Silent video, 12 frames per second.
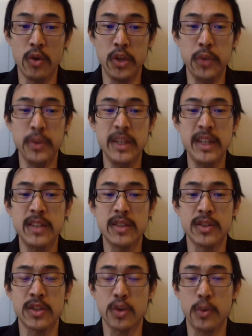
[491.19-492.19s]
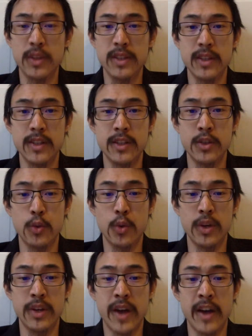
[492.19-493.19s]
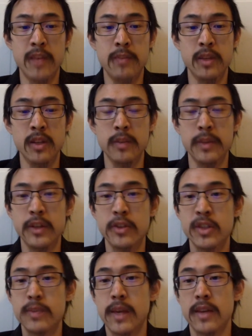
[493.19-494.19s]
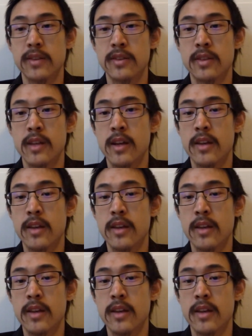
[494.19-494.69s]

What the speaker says: you would need to squeeze it into a 9mm space.